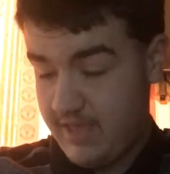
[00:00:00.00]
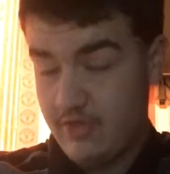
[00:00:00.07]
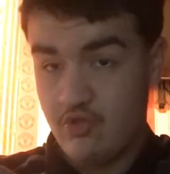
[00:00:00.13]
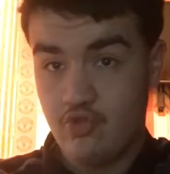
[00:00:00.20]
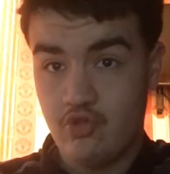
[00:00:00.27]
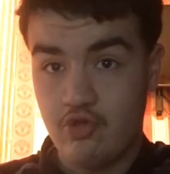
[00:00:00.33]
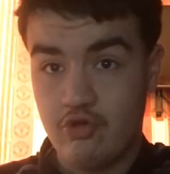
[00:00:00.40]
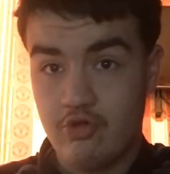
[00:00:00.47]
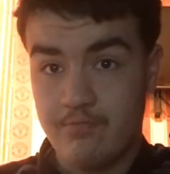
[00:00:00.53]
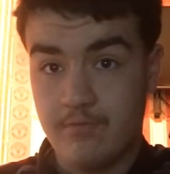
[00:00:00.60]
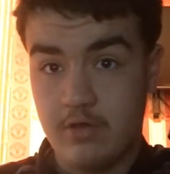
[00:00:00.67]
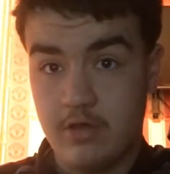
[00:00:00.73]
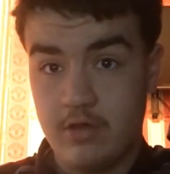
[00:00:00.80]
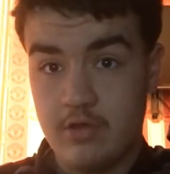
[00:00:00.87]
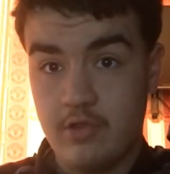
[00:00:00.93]
it sucks
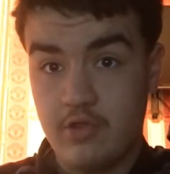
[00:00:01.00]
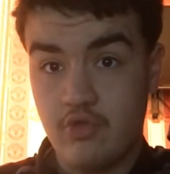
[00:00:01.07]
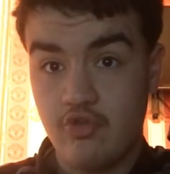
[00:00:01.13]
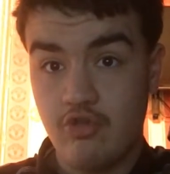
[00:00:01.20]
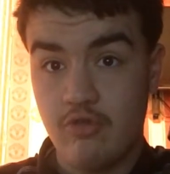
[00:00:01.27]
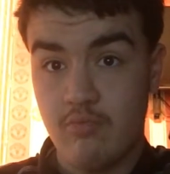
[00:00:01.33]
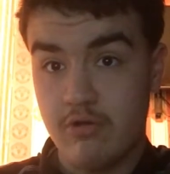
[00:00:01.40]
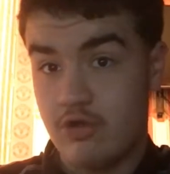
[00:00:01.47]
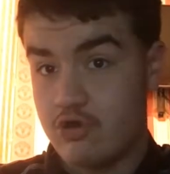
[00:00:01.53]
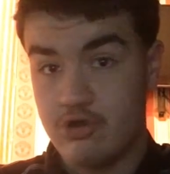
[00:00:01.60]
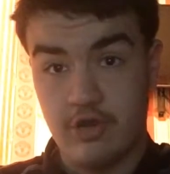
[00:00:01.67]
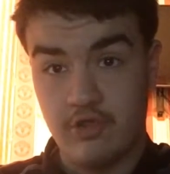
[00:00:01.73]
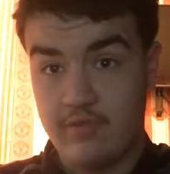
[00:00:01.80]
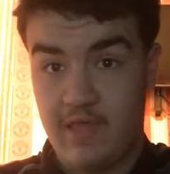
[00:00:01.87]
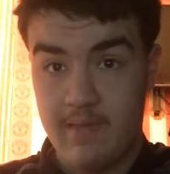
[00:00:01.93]
that soon we're not
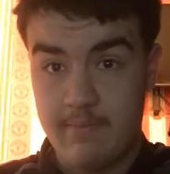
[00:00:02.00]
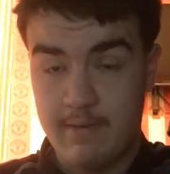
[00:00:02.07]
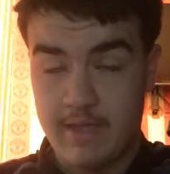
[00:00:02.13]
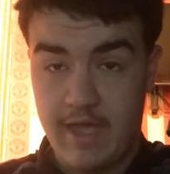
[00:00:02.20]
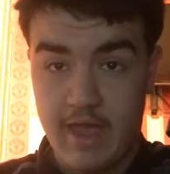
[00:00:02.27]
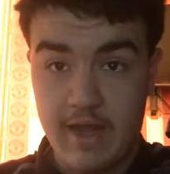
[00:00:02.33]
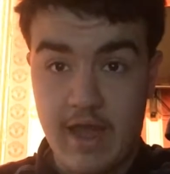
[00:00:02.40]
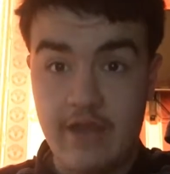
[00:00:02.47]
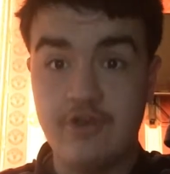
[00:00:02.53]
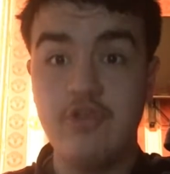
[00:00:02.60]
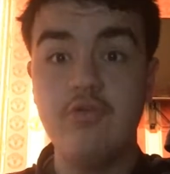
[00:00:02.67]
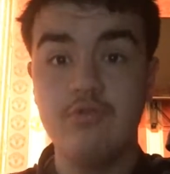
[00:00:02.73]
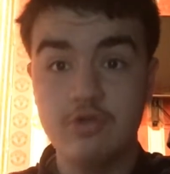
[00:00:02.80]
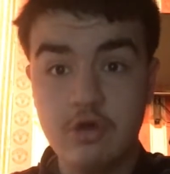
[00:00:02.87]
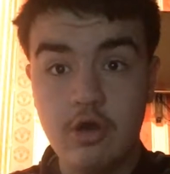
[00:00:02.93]
going to see him again. I
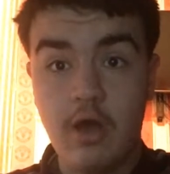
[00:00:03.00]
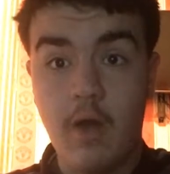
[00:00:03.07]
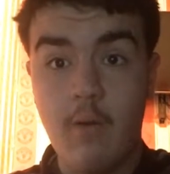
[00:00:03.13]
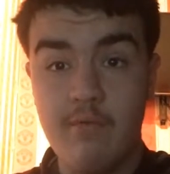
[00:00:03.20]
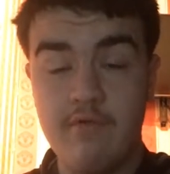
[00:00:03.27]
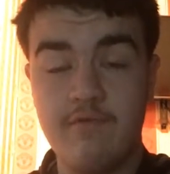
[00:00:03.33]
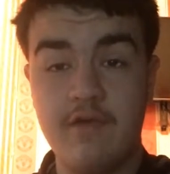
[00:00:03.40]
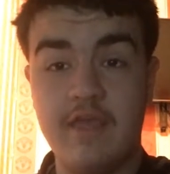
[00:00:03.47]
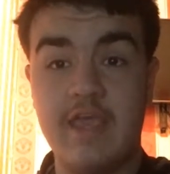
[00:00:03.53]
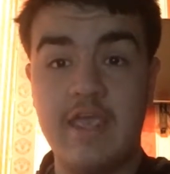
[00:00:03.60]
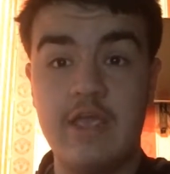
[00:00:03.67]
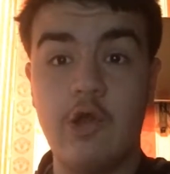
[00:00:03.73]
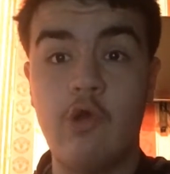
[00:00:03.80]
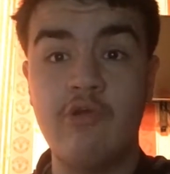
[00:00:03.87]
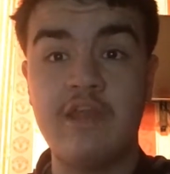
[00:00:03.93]
do know, however, that
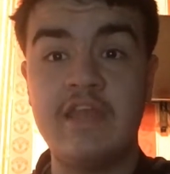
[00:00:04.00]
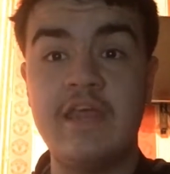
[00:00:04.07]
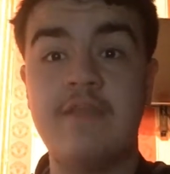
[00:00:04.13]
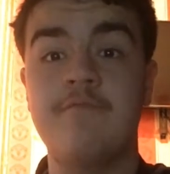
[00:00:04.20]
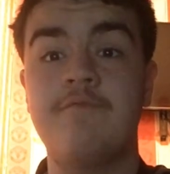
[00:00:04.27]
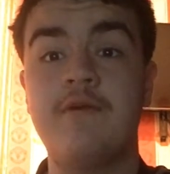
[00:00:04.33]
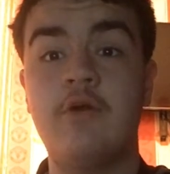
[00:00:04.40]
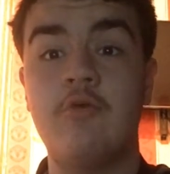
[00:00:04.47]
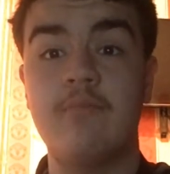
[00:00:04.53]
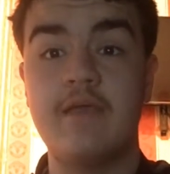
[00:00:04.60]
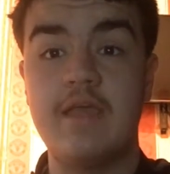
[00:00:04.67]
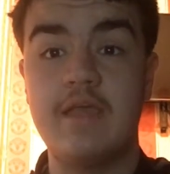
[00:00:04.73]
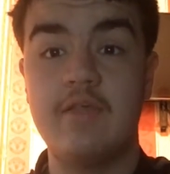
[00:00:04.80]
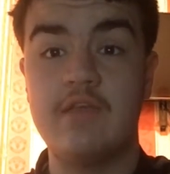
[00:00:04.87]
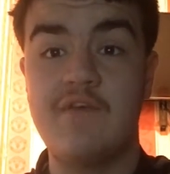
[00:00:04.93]
he already did film
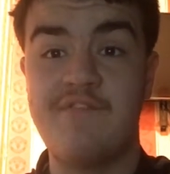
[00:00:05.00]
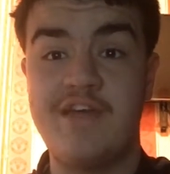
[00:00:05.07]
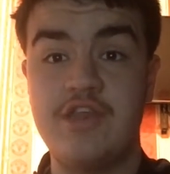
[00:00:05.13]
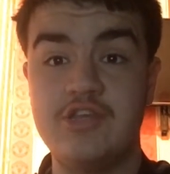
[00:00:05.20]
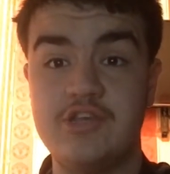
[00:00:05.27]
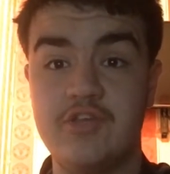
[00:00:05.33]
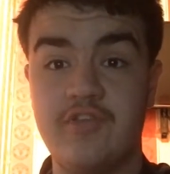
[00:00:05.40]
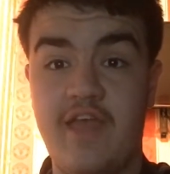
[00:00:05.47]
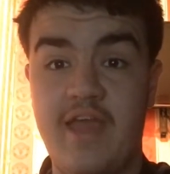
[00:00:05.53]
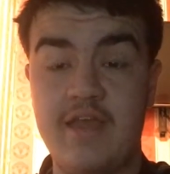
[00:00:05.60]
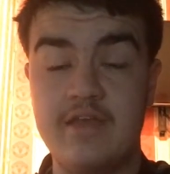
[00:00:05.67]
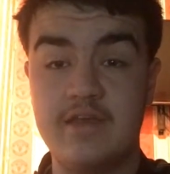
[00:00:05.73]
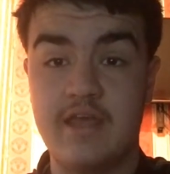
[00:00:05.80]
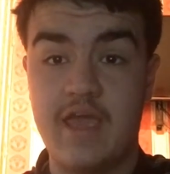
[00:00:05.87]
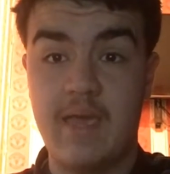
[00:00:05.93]
his Avengers
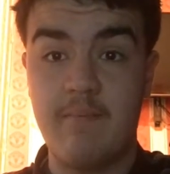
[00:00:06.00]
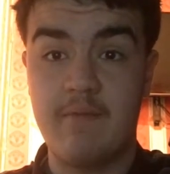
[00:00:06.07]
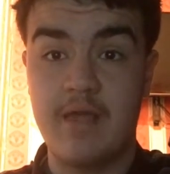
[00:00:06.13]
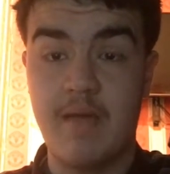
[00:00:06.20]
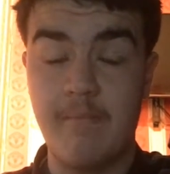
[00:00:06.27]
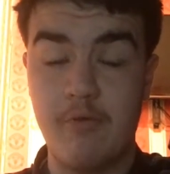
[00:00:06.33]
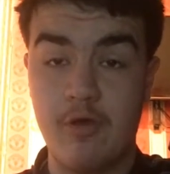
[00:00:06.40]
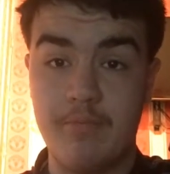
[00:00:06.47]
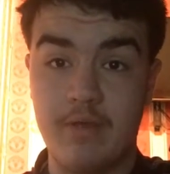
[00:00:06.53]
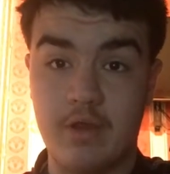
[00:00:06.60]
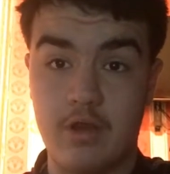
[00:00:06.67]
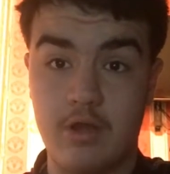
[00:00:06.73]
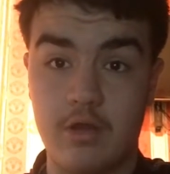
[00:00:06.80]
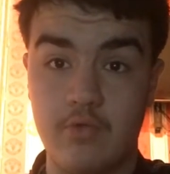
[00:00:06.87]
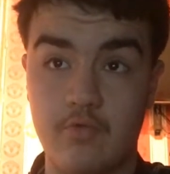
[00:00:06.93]
Endgame cameo
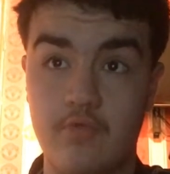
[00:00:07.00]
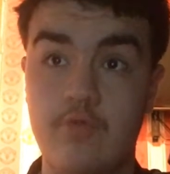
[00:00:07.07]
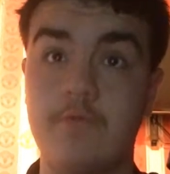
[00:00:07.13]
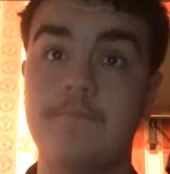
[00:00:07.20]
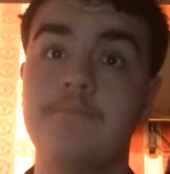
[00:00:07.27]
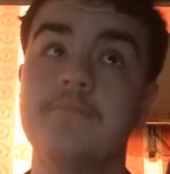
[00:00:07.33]
because